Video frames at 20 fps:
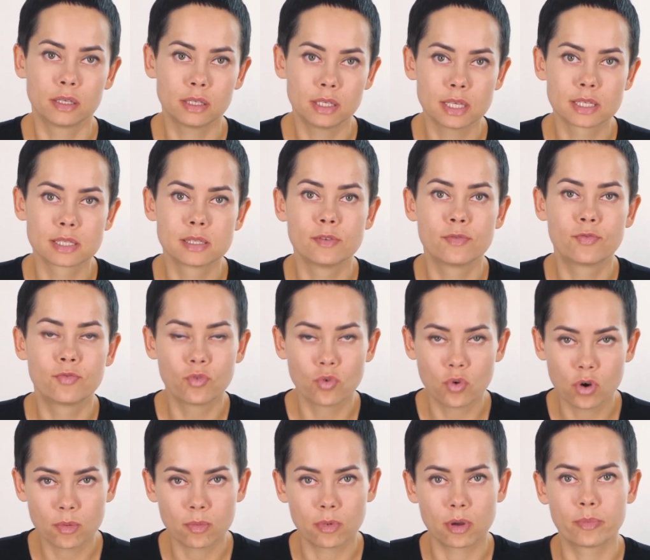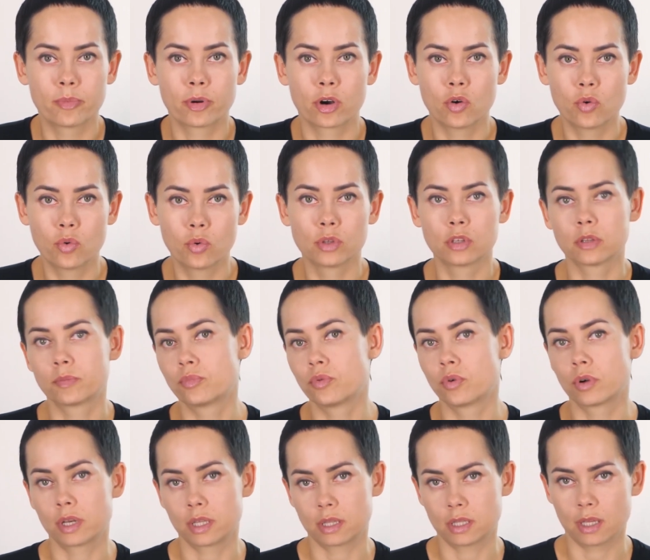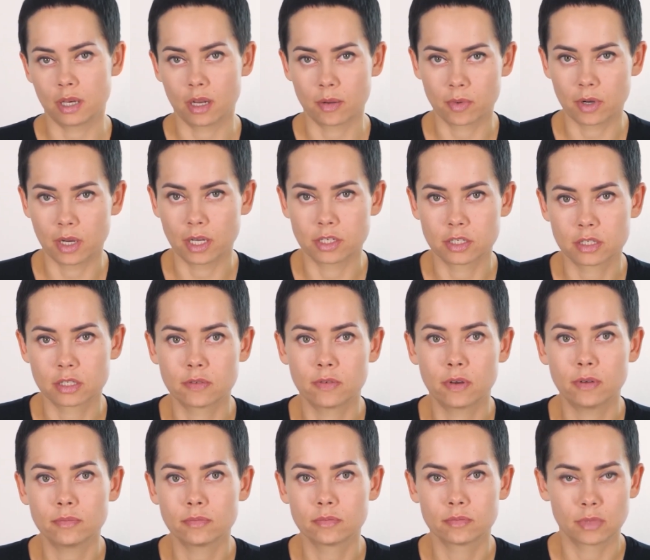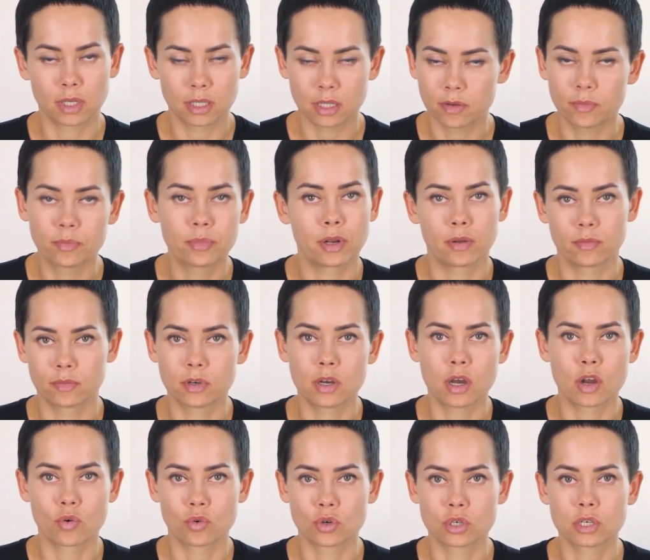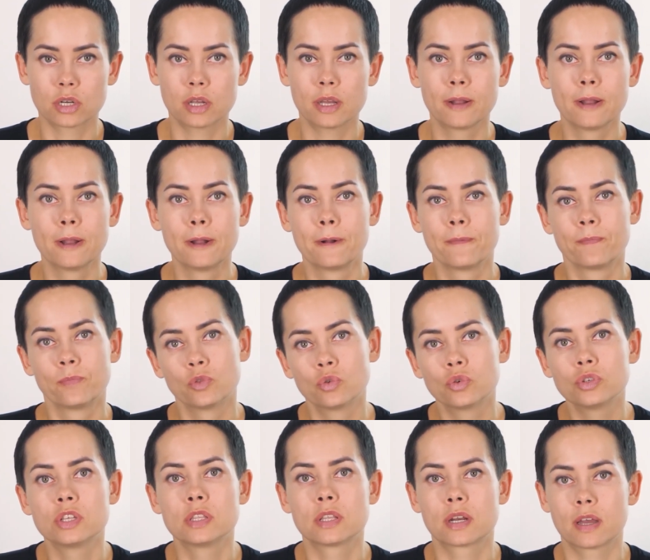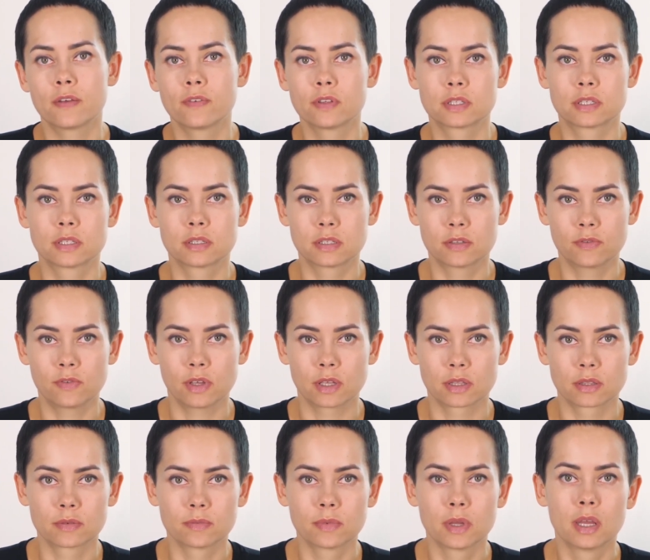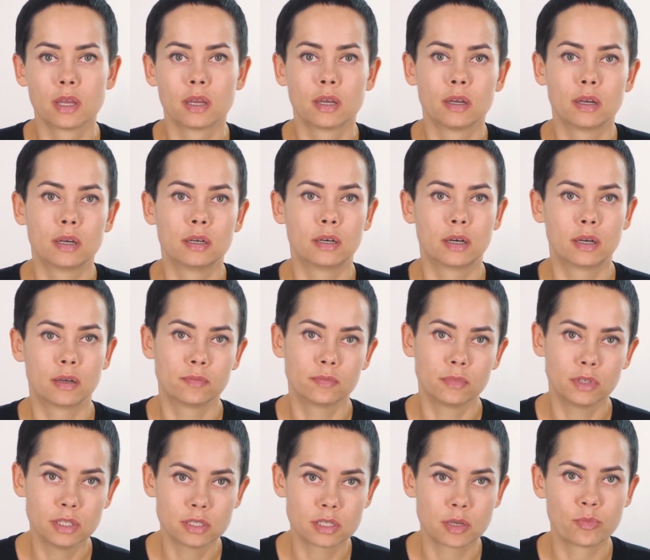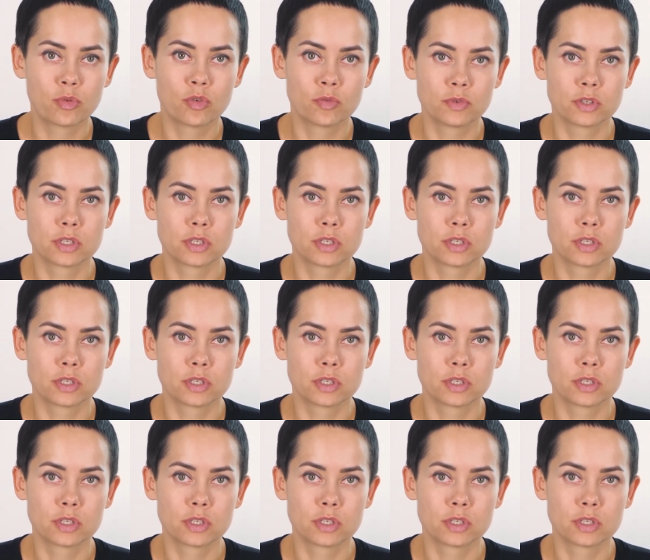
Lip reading: If the brow from reason meets the criteria of quality, but the client does not like the color,